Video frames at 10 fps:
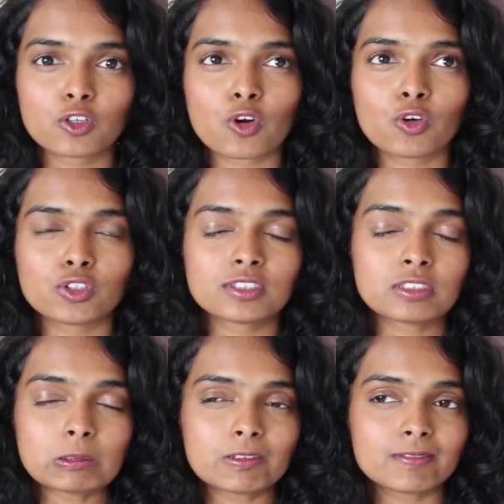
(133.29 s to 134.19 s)
growth,
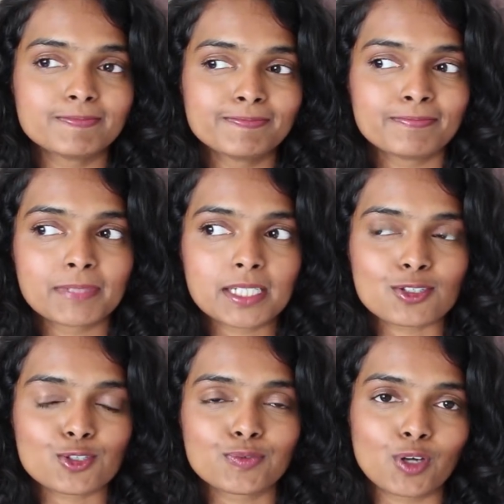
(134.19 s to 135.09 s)
you know,
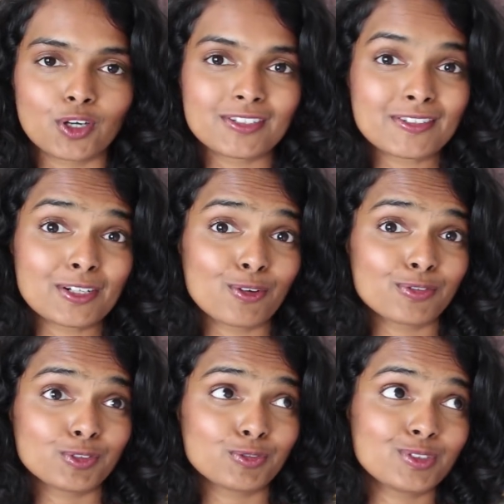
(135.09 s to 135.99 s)
because you've gotten rid
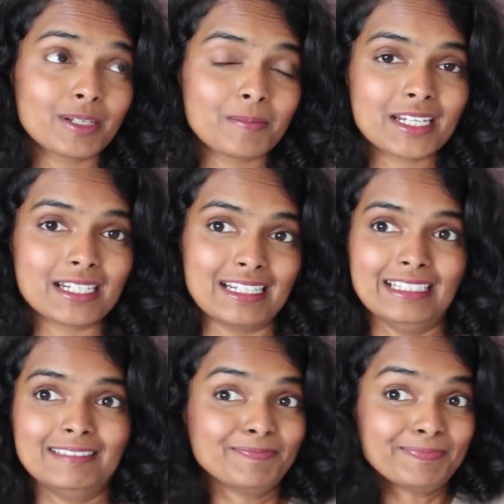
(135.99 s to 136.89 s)
of the food
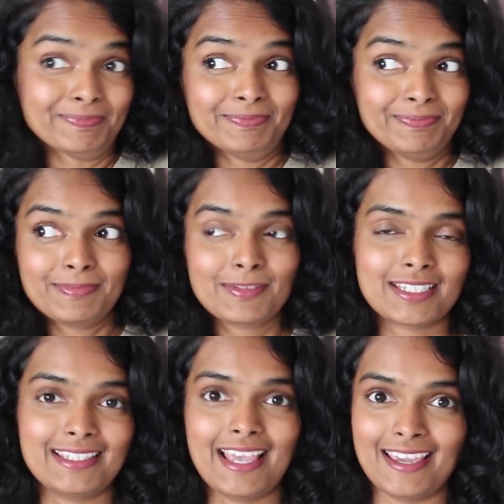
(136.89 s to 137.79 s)
immediately.
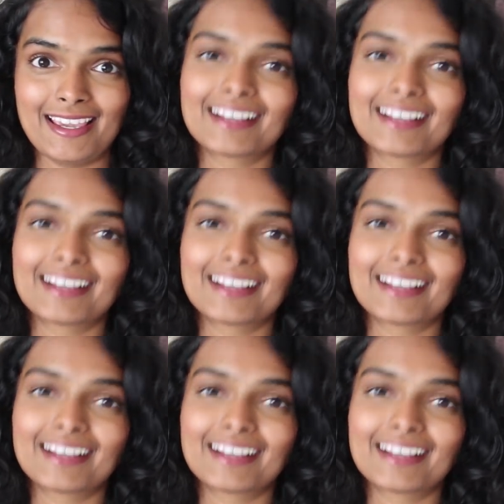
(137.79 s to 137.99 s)
Just saying.